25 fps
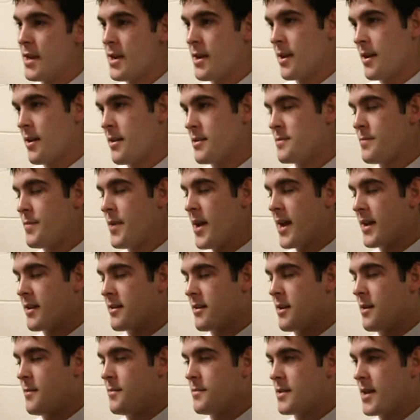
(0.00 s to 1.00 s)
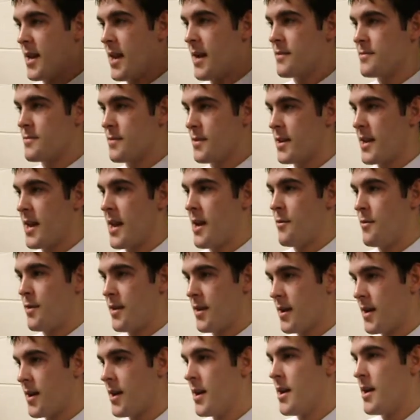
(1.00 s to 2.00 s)
got spanked a couple times, but now
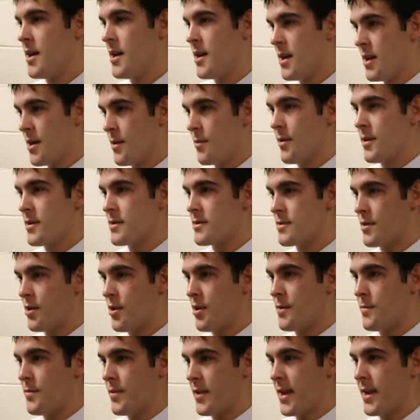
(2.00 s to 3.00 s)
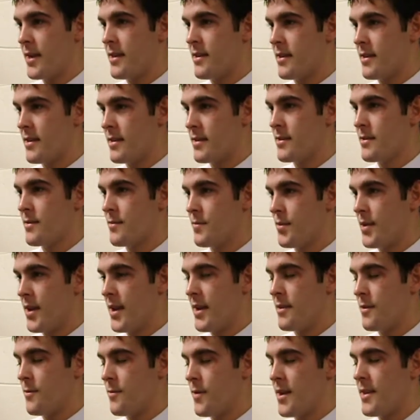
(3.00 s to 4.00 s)
we're slowly playing
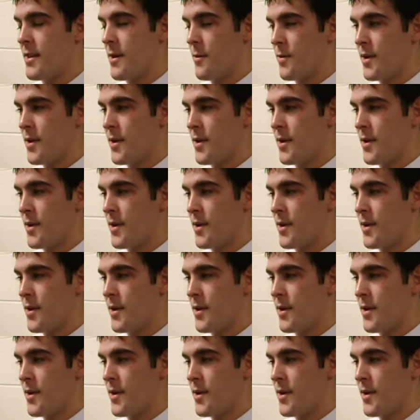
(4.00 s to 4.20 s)
the way that